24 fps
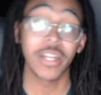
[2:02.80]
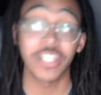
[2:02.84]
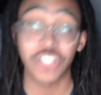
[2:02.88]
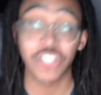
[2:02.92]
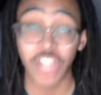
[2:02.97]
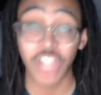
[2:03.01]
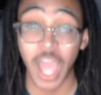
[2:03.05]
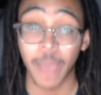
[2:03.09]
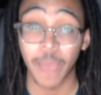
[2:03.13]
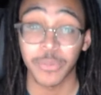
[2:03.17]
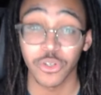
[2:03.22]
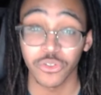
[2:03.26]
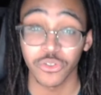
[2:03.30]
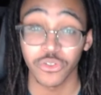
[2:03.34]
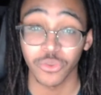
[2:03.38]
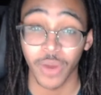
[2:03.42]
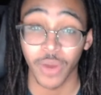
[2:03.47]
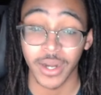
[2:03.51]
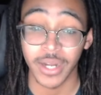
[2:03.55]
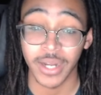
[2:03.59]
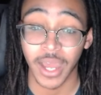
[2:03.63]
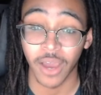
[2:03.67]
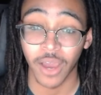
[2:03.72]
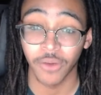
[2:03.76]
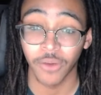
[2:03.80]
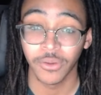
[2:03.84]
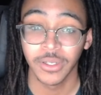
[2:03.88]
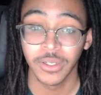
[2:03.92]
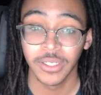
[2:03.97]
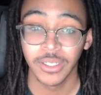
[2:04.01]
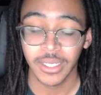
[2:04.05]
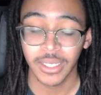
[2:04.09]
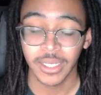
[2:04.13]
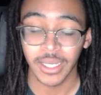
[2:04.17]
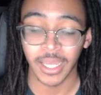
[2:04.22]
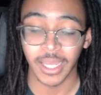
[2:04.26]
chapters right now,
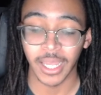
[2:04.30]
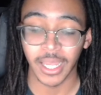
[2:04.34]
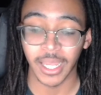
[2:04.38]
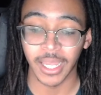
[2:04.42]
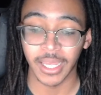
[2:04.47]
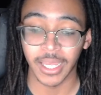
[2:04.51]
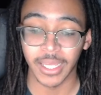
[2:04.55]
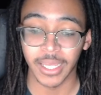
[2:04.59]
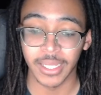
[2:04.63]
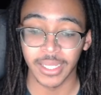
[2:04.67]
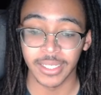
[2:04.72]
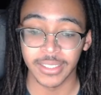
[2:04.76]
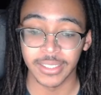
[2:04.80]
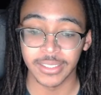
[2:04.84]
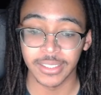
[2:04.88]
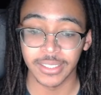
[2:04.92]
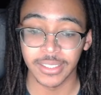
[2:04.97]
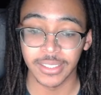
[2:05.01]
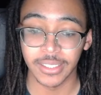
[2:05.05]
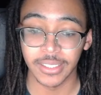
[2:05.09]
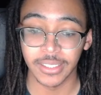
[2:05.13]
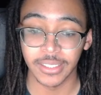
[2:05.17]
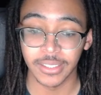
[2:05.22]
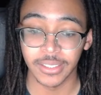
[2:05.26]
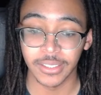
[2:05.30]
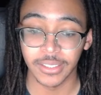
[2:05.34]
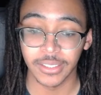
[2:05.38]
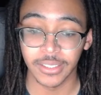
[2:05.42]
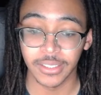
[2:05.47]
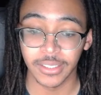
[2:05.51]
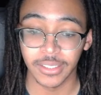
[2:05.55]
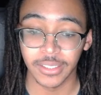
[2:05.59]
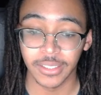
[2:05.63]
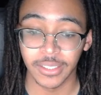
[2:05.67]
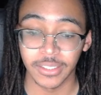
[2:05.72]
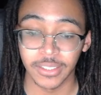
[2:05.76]
and
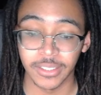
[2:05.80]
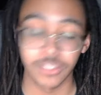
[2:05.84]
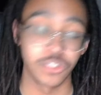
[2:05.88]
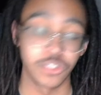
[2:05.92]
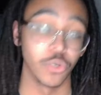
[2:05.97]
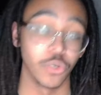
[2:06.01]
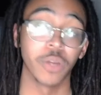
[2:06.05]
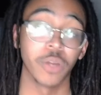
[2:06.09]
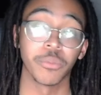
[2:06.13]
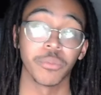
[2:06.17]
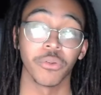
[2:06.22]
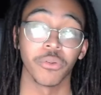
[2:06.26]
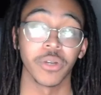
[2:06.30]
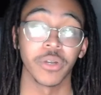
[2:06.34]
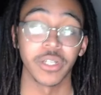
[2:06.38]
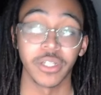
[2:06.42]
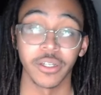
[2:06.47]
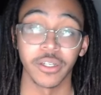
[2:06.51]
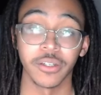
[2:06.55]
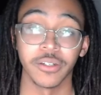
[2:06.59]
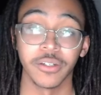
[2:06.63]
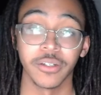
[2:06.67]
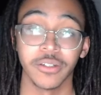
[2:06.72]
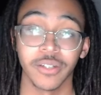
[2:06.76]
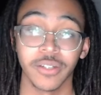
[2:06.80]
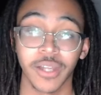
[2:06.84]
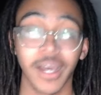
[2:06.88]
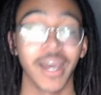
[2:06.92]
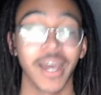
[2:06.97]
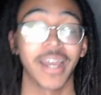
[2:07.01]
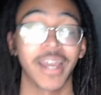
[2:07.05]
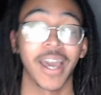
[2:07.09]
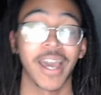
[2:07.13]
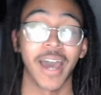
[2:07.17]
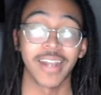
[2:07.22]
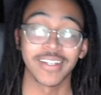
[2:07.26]
it's doing pretty good. I
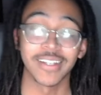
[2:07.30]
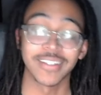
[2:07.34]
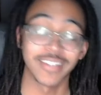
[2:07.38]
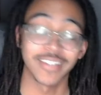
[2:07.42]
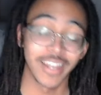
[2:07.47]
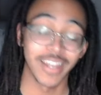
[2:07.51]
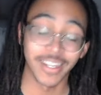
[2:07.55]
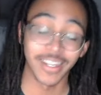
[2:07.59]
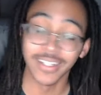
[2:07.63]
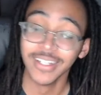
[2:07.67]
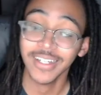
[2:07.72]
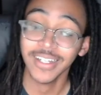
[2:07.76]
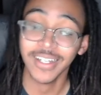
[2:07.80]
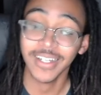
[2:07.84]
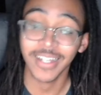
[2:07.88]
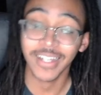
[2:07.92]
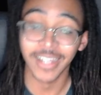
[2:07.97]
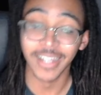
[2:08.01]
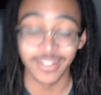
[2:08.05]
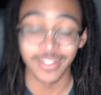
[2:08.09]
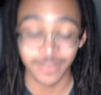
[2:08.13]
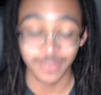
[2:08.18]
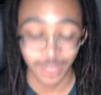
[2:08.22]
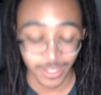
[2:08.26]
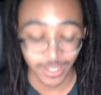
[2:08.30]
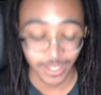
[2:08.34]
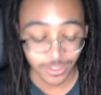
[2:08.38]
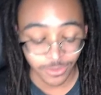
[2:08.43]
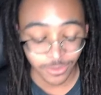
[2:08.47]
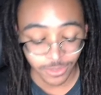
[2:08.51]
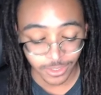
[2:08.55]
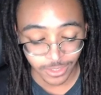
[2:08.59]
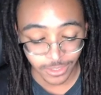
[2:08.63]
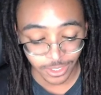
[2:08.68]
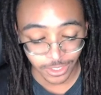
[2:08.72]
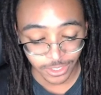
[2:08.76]
gotta say, it's
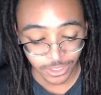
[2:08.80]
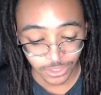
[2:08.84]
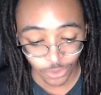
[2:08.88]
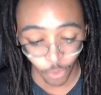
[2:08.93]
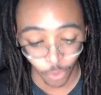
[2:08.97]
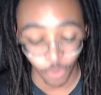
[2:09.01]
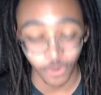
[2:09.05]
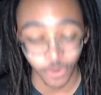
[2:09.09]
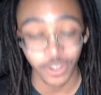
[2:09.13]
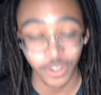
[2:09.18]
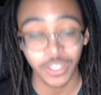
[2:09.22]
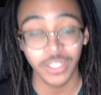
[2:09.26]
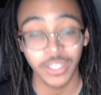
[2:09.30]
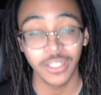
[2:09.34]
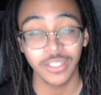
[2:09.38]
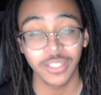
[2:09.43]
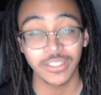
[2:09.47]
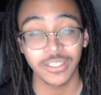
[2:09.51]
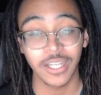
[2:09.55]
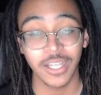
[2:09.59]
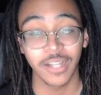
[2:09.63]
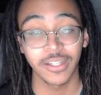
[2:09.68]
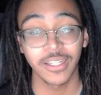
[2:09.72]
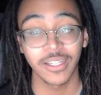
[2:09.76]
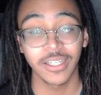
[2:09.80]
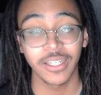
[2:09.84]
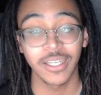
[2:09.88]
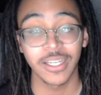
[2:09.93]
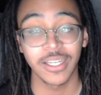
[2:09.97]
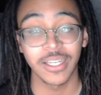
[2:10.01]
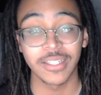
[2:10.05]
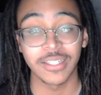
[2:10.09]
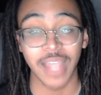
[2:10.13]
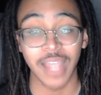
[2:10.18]
the storytelling is